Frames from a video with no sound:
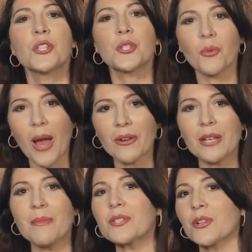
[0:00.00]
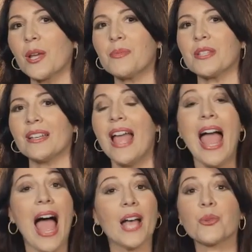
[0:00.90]
surrounding Mr. Gibson
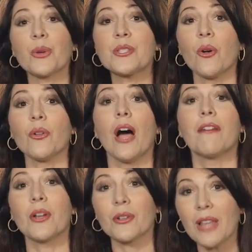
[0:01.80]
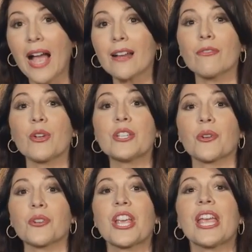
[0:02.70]
as a result of their lack of
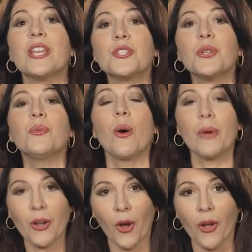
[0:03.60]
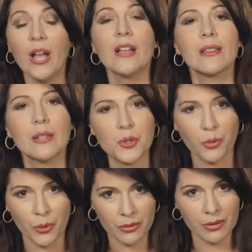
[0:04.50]
research into what we call the
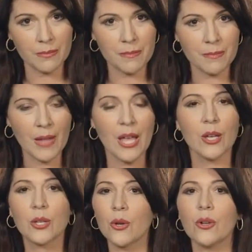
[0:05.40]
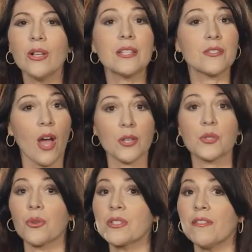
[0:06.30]
truth. Google is not a
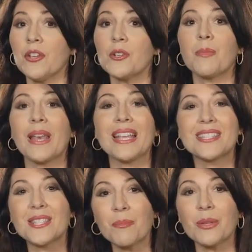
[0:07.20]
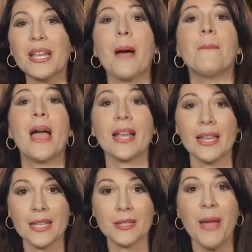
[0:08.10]
source of news, but it's simply a
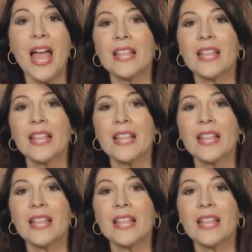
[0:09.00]
mechanism